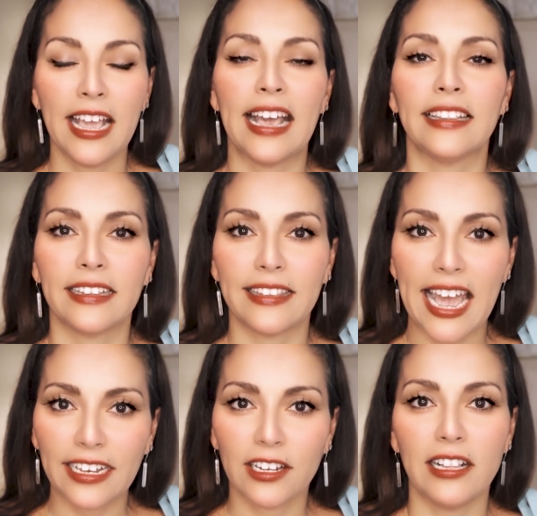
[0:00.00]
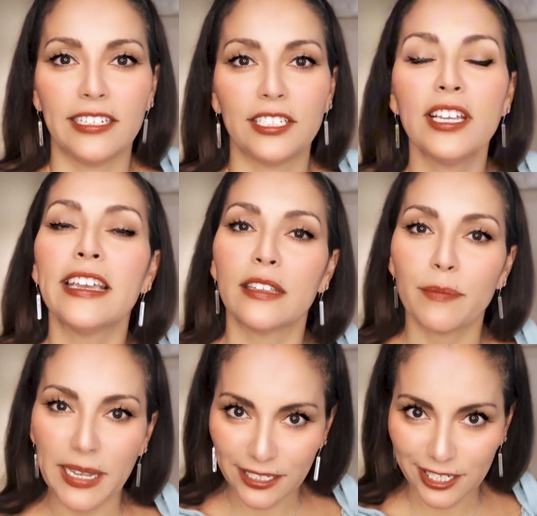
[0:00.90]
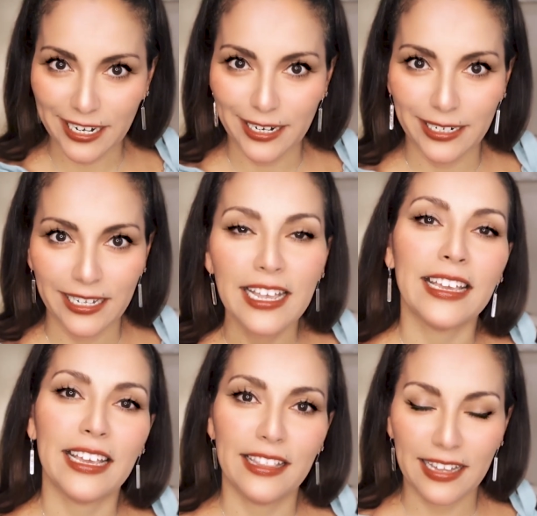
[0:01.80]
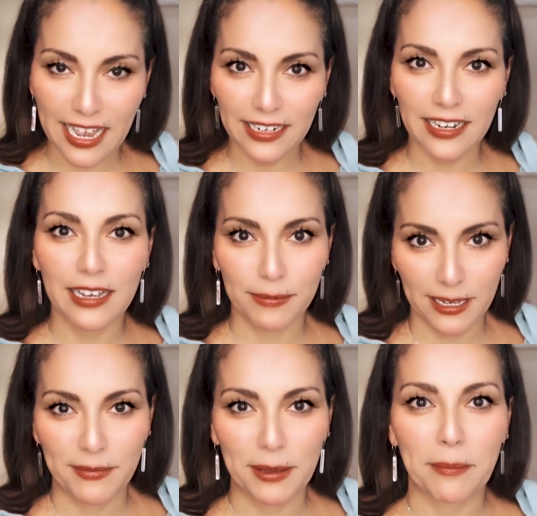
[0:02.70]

and that knowledge is being shared in that upcoming